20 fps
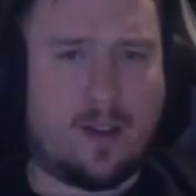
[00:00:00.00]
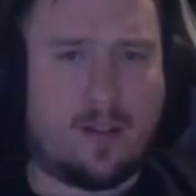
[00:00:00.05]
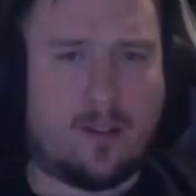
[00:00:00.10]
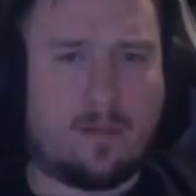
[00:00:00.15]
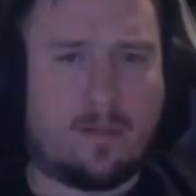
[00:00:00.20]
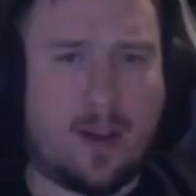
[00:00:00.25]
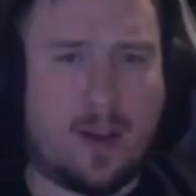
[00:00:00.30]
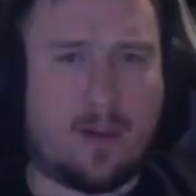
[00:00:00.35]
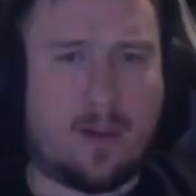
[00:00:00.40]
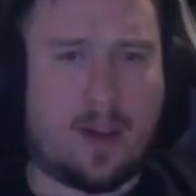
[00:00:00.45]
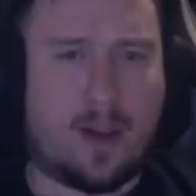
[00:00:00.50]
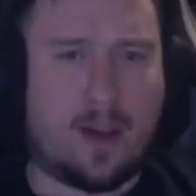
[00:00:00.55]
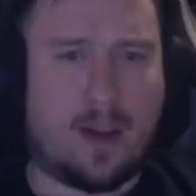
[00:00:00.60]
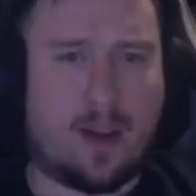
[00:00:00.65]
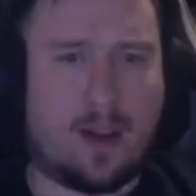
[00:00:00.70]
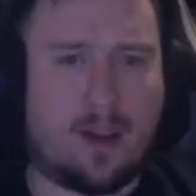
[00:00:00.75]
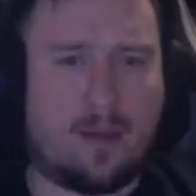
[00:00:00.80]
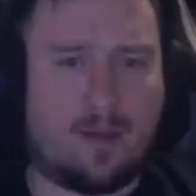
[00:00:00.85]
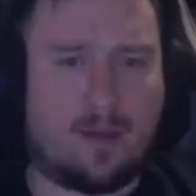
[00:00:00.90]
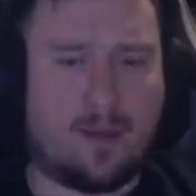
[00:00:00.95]

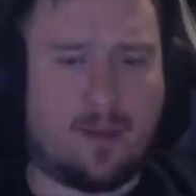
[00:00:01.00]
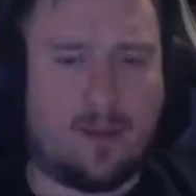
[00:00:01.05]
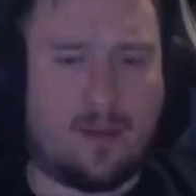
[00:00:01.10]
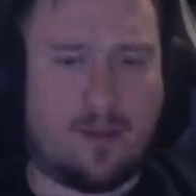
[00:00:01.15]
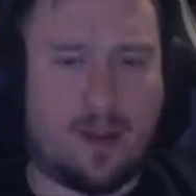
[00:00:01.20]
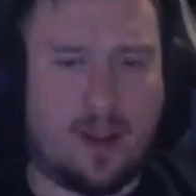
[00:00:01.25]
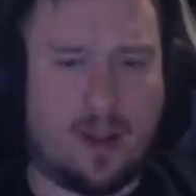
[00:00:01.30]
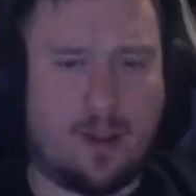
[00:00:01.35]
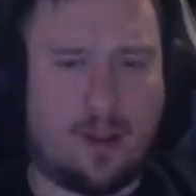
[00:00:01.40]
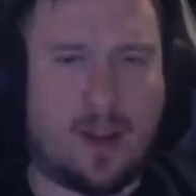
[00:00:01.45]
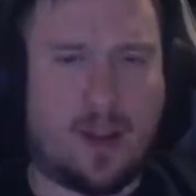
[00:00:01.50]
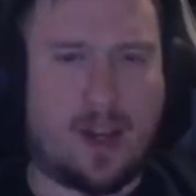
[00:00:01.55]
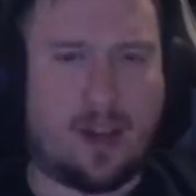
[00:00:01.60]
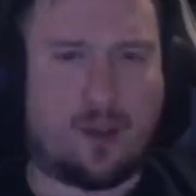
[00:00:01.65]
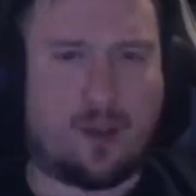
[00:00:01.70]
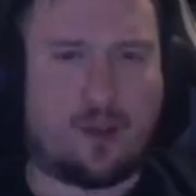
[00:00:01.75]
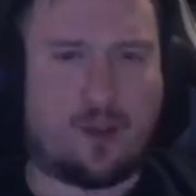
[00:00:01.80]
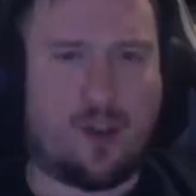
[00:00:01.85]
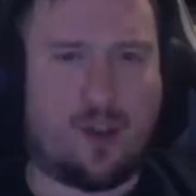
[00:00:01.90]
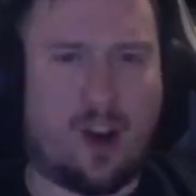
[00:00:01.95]
Maybe I think I
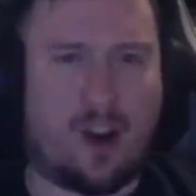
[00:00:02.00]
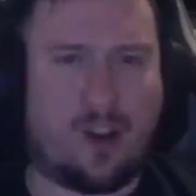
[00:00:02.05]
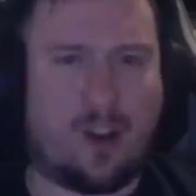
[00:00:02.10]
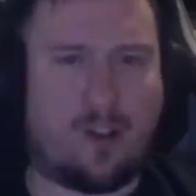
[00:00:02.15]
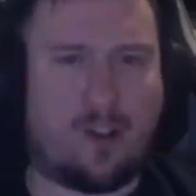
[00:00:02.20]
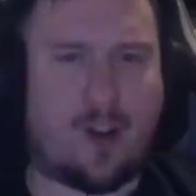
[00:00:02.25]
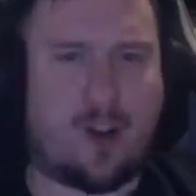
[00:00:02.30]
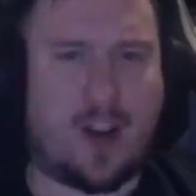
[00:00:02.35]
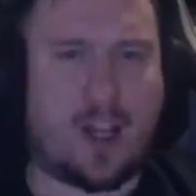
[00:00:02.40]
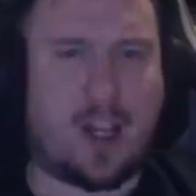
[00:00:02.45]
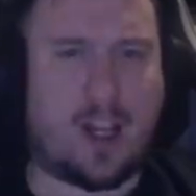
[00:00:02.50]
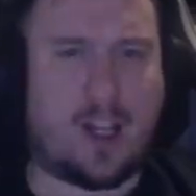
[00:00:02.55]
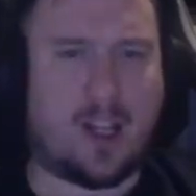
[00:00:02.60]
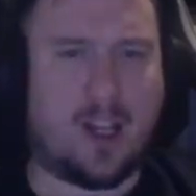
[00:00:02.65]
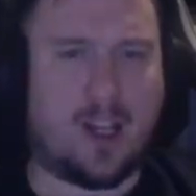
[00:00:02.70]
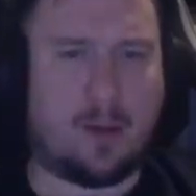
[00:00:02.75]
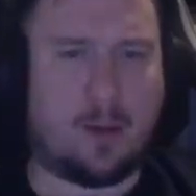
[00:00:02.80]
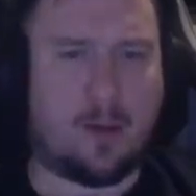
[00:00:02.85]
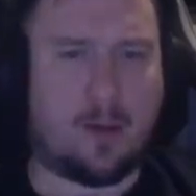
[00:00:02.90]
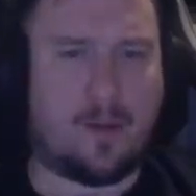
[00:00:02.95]
tried to get a
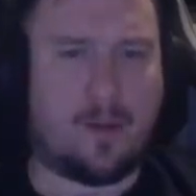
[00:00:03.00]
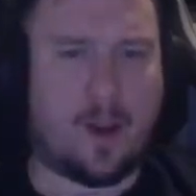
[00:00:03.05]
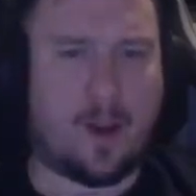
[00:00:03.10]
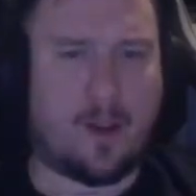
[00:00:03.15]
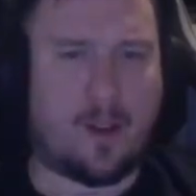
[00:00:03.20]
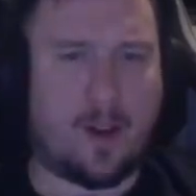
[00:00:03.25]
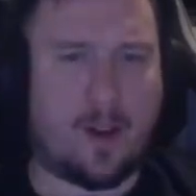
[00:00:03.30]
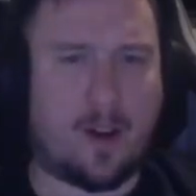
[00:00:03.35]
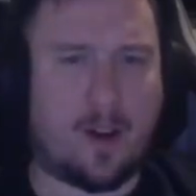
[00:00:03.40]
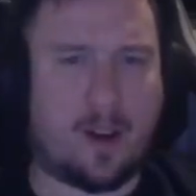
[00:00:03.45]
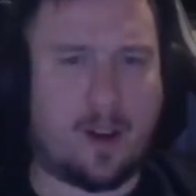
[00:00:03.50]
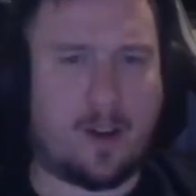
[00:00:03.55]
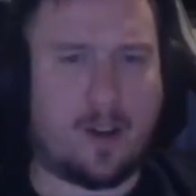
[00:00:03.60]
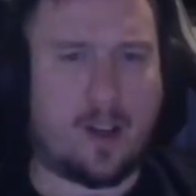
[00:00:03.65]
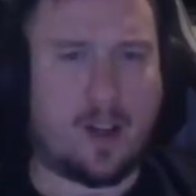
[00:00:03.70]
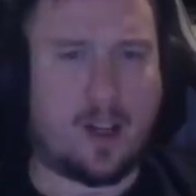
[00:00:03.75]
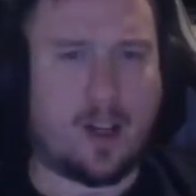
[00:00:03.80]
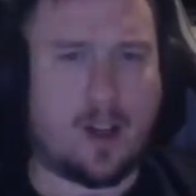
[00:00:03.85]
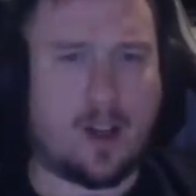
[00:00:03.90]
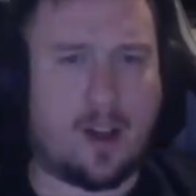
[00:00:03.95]
double fear there and I
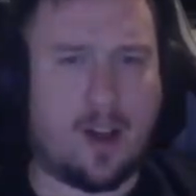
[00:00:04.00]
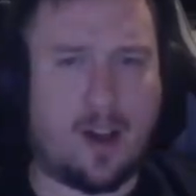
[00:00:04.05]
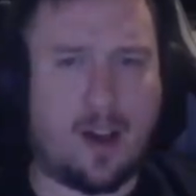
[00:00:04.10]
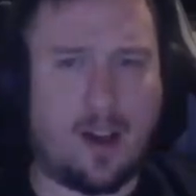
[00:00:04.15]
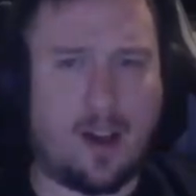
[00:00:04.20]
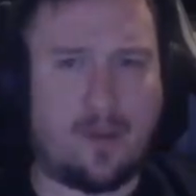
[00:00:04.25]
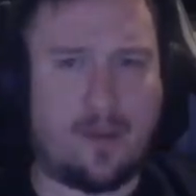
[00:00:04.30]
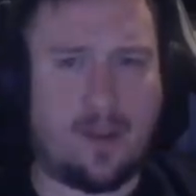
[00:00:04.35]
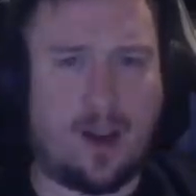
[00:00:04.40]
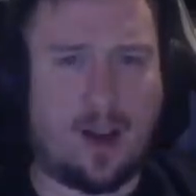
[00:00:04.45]
couldn't get it off.